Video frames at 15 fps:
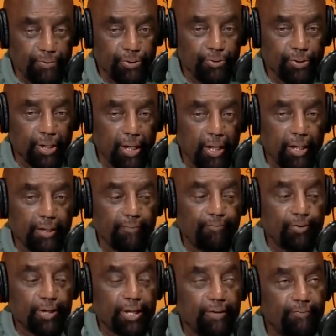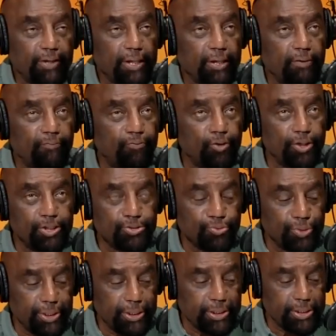you gone and forgiven him for his
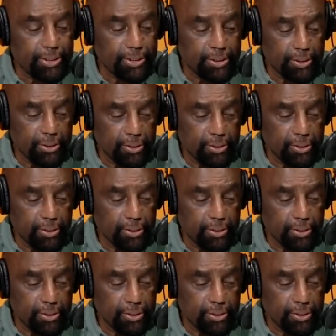weakness?